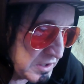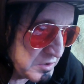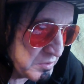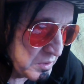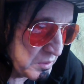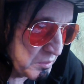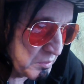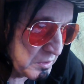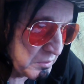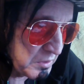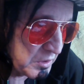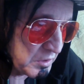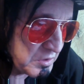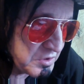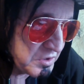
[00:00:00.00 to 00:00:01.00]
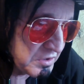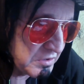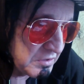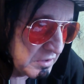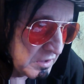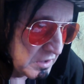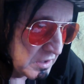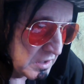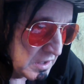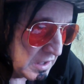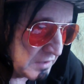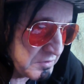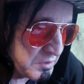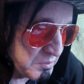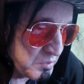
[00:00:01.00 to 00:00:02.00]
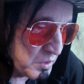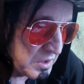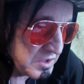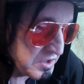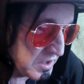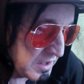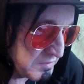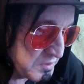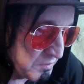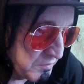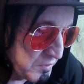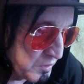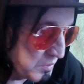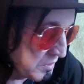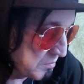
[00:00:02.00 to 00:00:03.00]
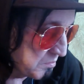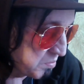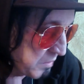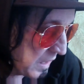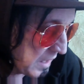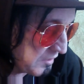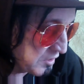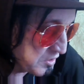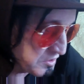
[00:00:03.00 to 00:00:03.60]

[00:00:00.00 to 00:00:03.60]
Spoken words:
week when we rehearse and have some drinks and have some food and practice.